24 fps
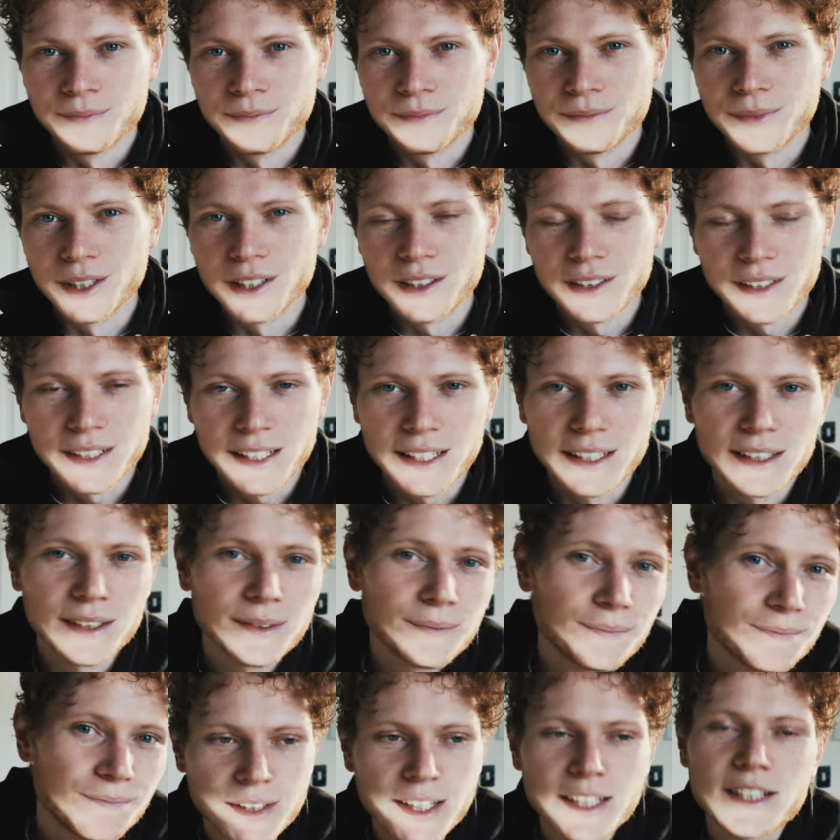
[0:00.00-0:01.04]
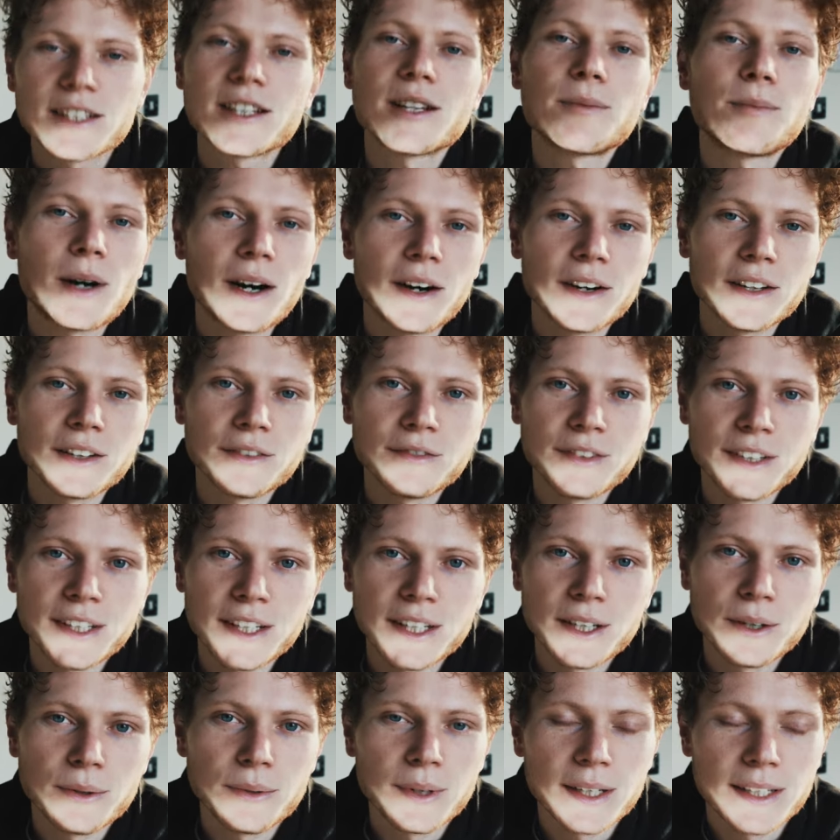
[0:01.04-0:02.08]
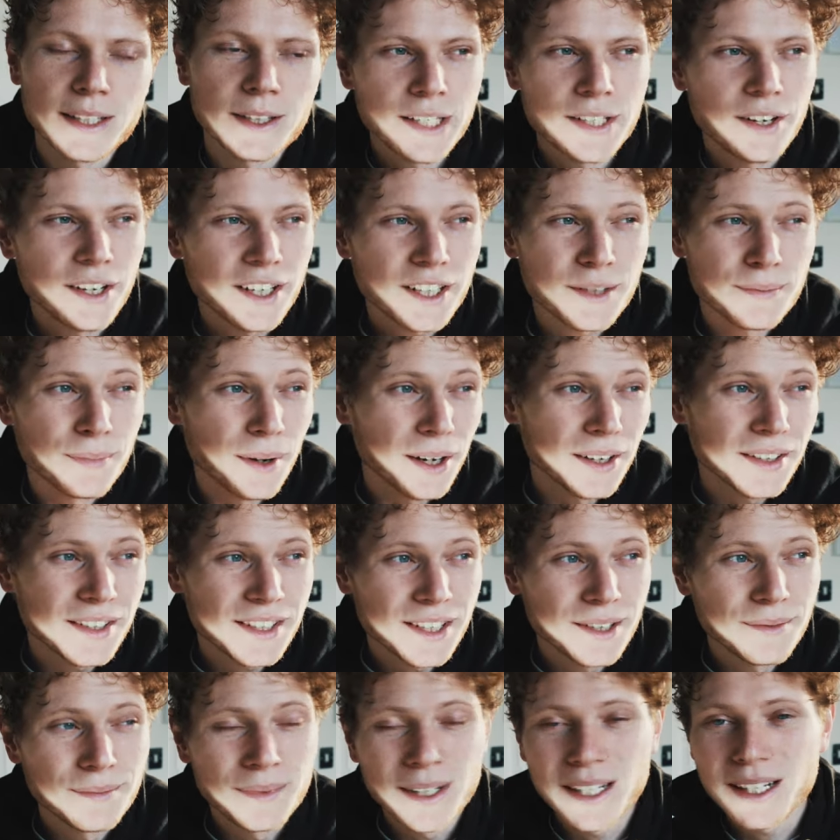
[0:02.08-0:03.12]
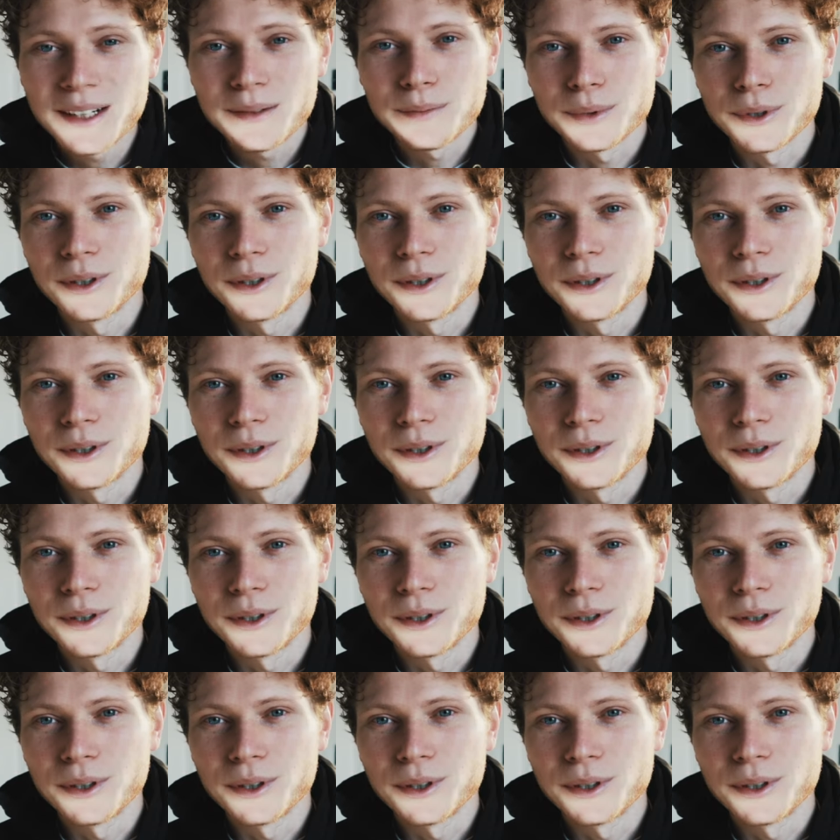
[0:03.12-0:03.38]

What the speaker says: But yeah, this is the part of the video which it's not a sponsored bit,